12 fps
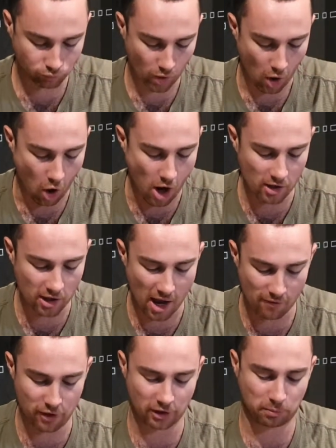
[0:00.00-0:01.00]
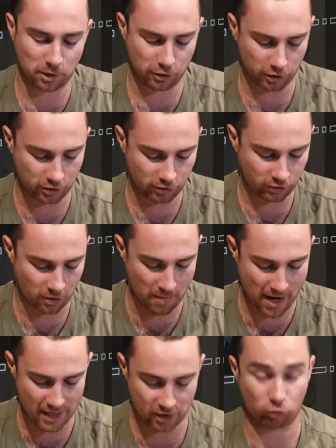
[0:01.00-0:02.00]
I love this because to me
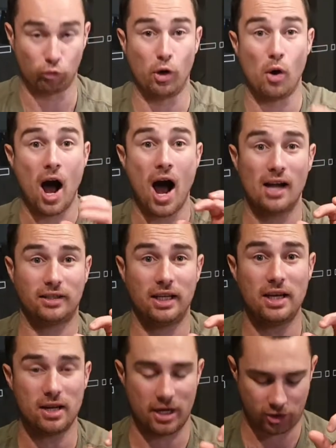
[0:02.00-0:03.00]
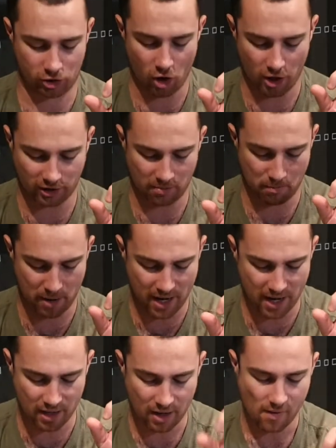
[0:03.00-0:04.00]
it's real hearty. It's nice and big,
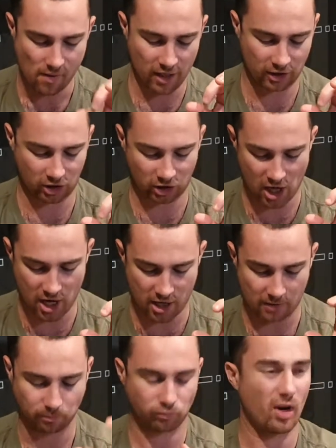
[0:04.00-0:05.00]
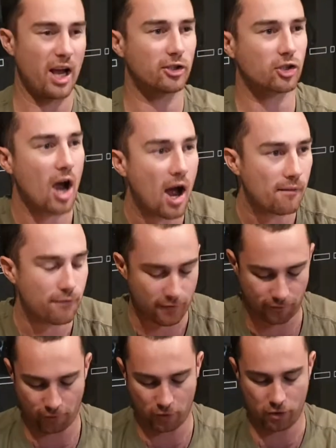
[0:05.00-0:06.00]
it's thick, it's comfort
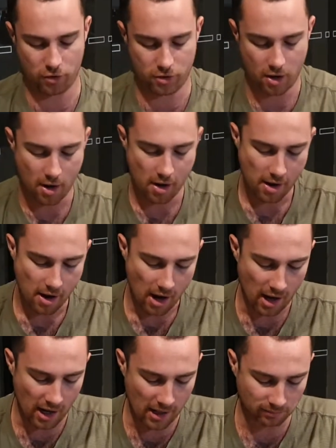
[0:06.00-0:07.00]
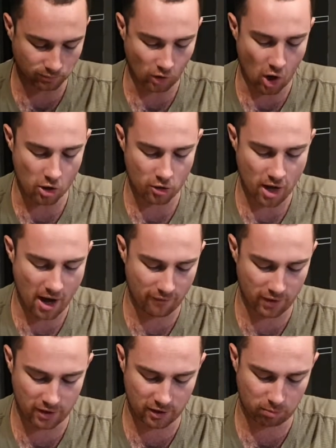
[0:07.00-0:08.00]
food. I could have
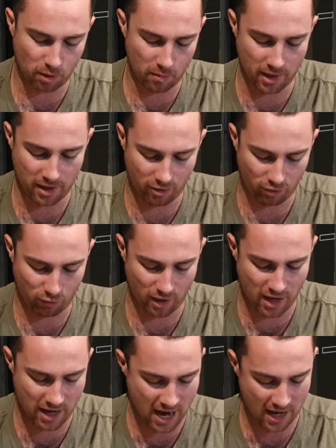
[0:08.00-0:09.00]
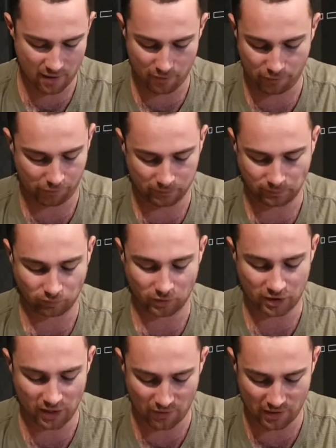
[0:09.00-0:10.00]
this probably 3 out of
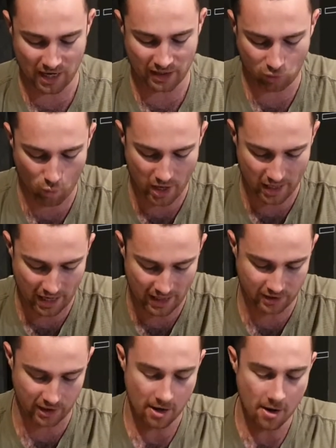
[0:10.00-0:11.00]
7 days a week easy.